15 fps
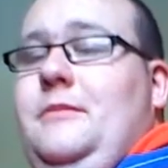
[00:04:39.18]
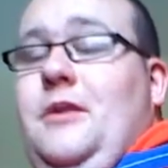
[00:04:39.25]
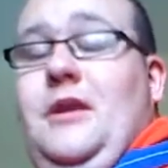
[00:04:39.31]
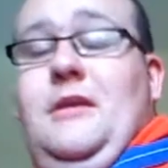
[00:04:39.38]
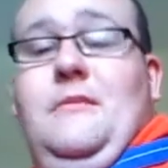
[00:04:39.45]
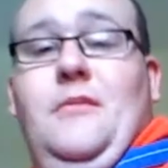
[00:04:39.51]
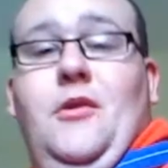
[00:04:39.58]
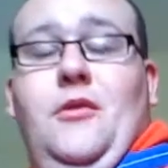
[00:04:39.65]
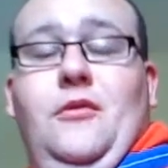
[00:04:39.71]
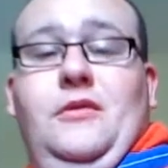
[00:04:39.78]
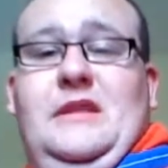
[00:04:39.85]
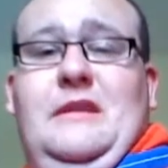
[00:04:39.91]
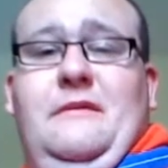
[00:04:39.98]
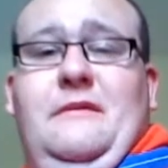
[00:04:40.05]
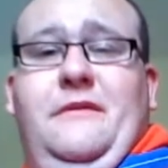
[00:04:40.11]
kind of
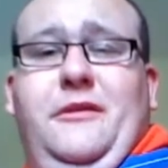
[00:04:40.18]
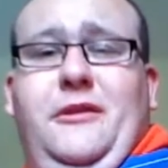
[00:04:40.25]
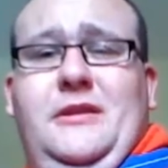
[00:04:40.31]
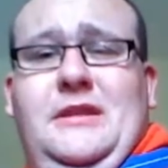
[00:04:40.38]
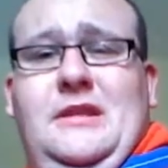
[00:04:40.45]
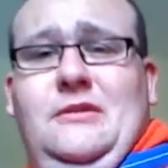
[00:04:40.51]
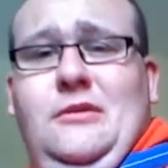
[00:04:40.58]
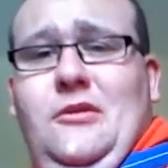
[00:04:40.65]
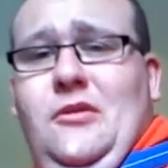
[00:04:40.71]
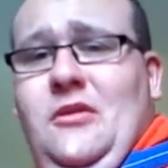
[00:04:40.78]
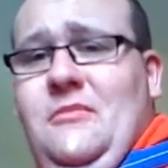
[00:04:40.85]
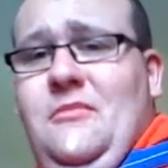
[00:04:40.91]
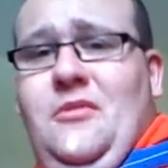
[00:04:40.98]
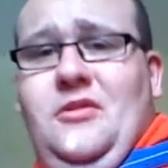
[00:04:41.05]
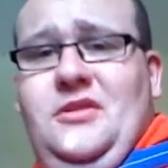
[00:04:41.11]
moans and then falls into a load
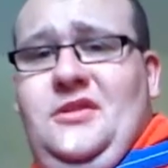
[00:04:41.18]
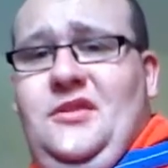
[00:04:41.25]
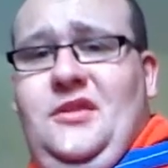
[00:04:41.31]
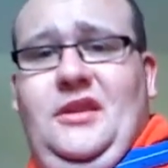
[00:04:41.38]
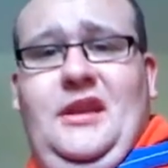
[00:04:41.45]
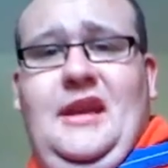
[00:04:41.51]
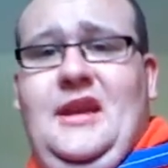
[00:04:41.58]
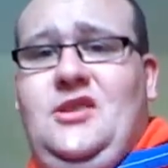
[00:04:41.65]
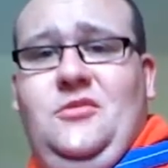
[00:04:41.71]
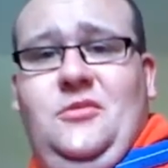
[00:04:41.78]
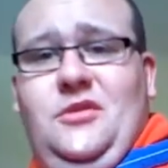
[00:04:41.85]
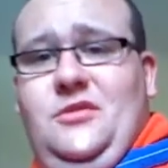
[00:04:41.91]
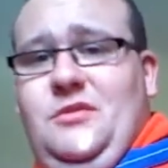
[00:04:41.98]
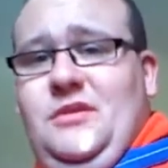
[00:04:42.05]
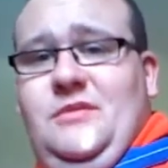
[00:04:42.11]
of mustard and
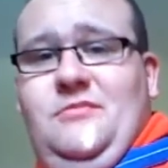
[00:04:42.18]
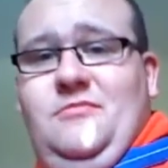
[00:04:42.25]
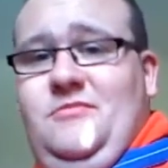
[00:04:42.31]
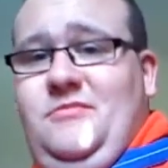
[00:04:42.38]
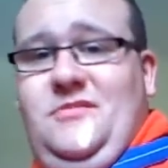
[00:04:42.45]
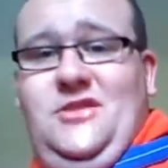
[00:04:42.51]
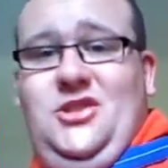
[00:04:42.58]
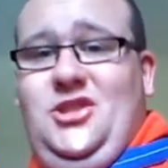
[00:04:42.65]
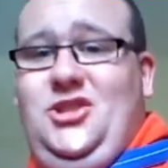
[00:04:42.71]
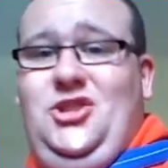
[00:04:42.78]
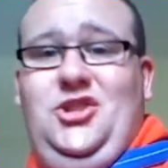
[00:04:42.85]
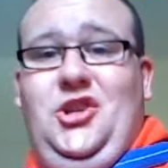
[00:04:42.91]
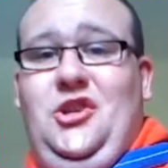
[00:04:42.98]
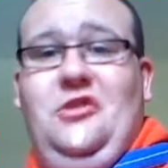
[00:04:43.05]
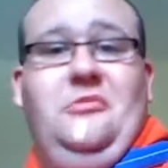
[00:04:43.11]
ketchup, which was
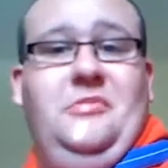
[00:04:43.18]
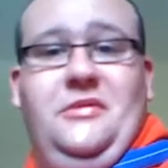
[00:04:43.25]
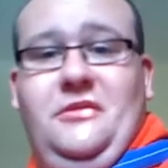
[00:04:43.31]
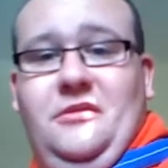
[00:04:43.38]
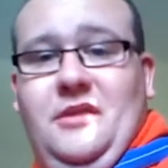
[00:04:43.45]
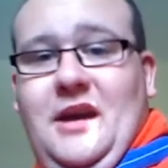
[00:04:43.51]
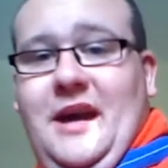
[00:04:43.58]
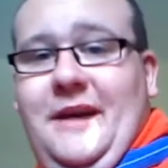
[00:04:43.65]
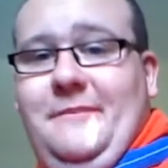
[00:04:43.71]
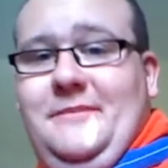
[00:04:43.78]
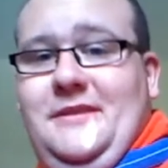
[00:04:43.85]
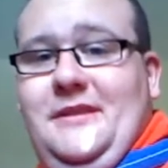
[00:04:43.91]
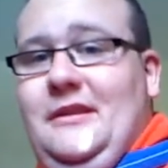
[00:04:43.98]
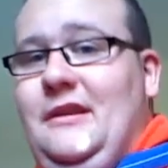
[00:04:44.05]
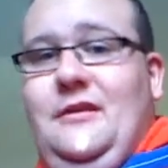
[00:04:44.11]
stupid.
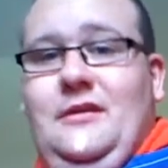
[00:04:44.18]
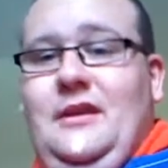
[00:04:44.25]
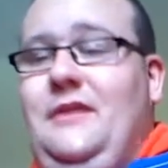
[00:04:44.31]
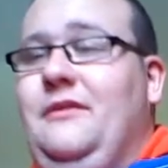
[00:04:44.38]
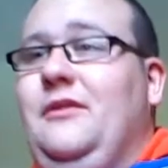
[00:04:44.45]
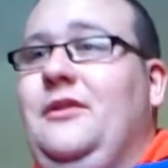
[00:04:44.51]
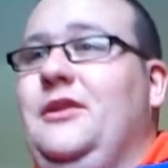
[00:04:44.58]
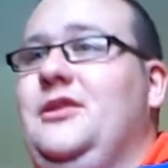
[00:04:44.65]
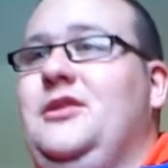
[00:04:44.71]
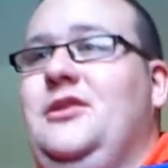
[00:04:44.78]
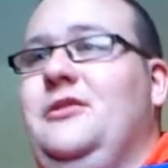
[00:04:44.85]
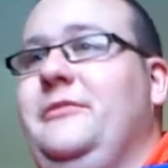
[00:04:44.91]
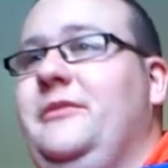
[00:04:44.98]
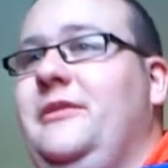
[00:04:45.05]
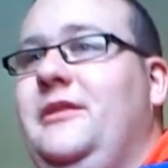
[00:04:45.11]
Absolutely fucking
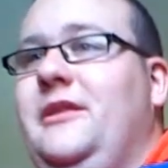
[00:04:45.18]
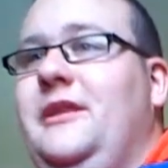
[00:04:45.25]
stupid.